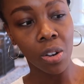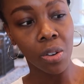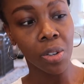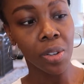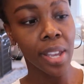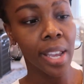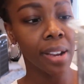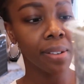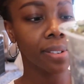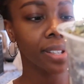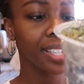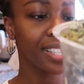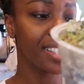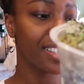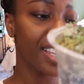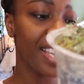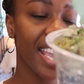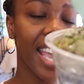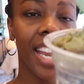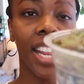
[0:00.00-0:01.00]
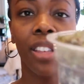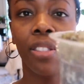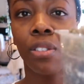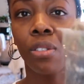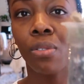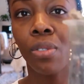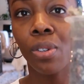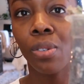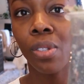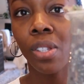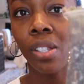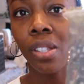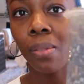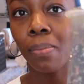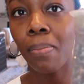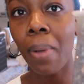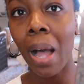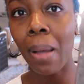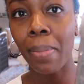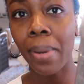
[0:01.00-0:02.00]
you can't really see any of the roots
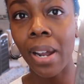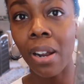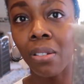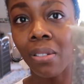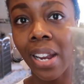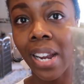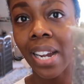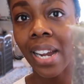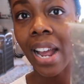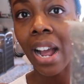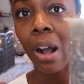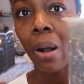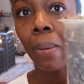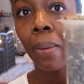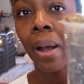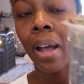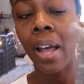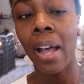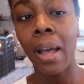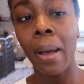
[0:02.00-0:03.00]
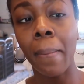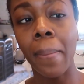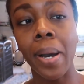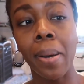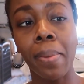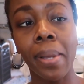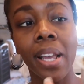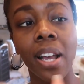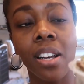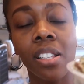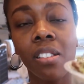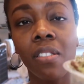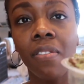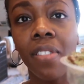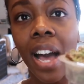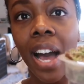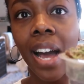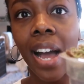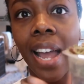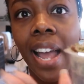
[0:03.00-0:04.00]
popping out right now. But because of
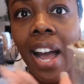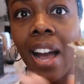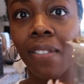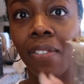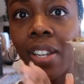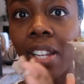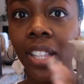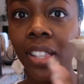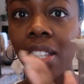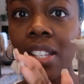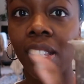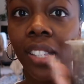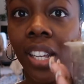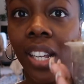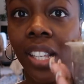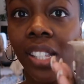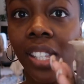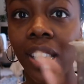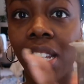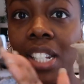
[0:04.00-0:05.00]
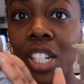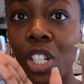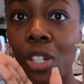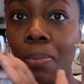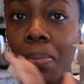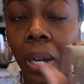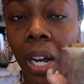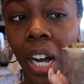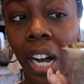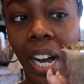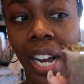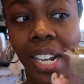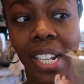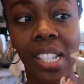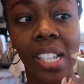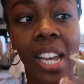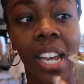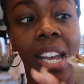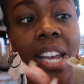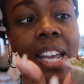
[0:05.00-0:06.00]
that, I have it in the 6-inch pot.
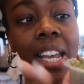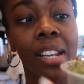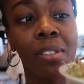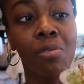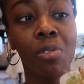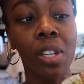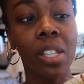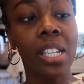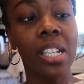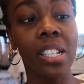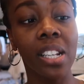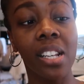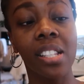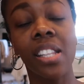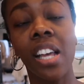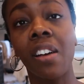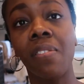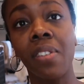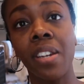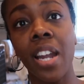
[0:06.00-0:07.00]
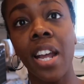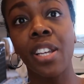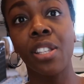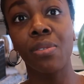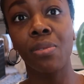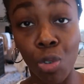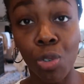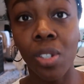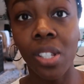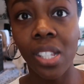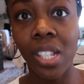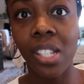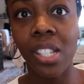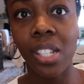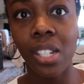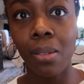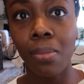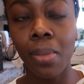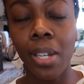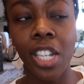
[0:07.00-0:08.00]
It really does have a nice root
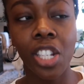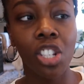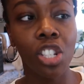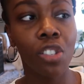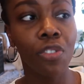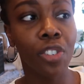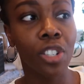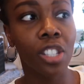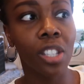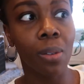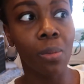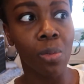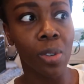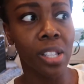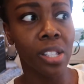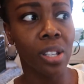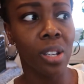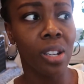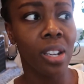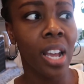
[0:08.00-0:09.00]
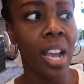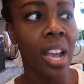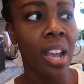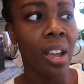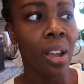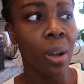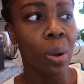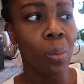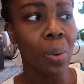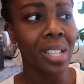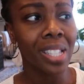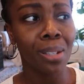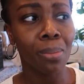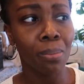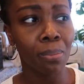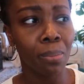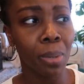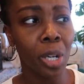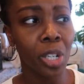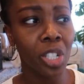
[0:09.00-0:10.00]
system. It just for some reason
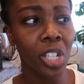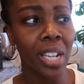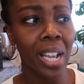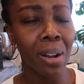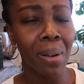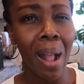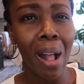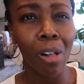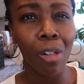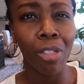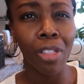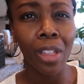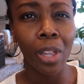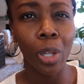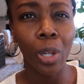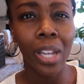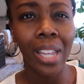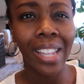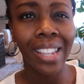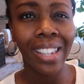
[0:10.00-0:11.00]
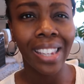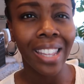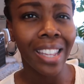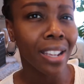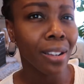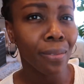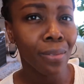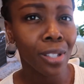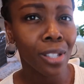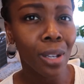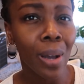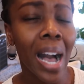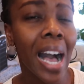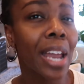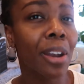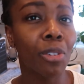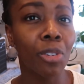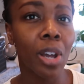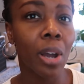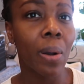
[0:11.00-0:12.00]
wasn't pushing out healthy looking leaves. So I
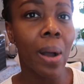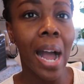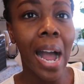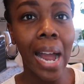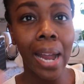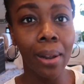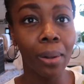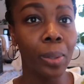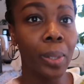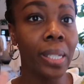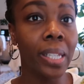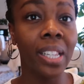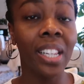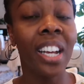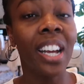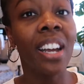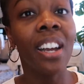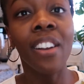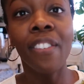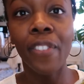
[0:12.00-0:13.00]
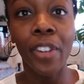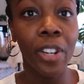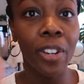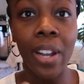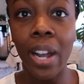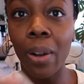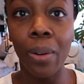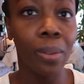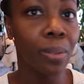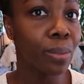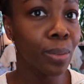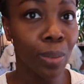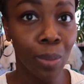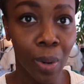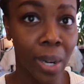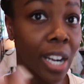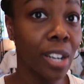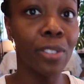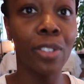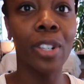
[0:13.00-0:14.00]
don't know, I will figure out
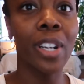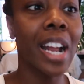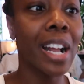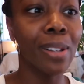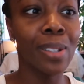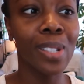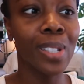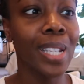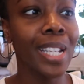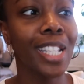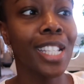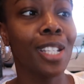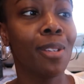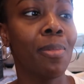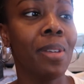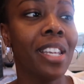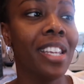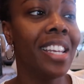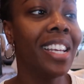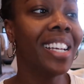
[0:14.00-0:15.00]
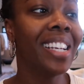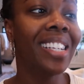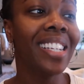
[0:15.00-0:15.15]
whatever else needs to be